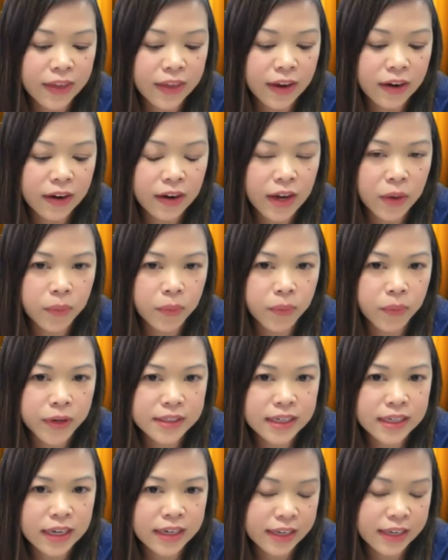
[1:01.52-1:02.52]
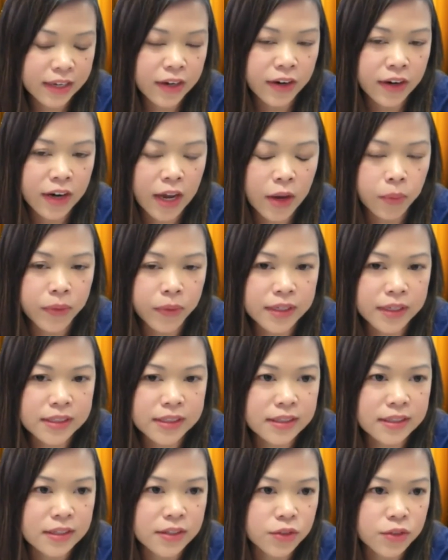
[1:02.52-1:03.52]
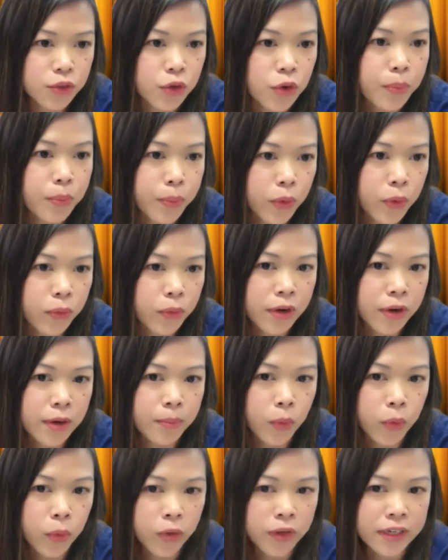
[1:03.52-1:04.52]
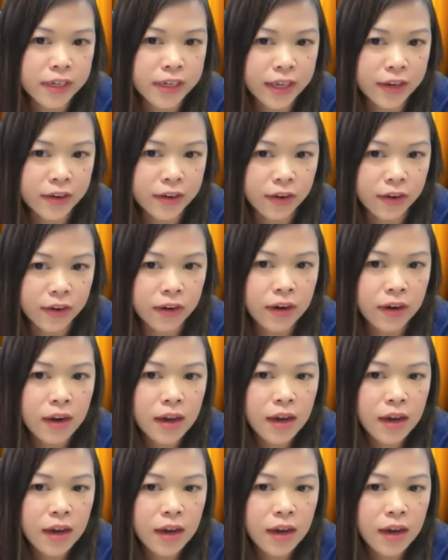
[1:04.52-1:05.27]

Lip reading: I worked as a stroke program coordinator.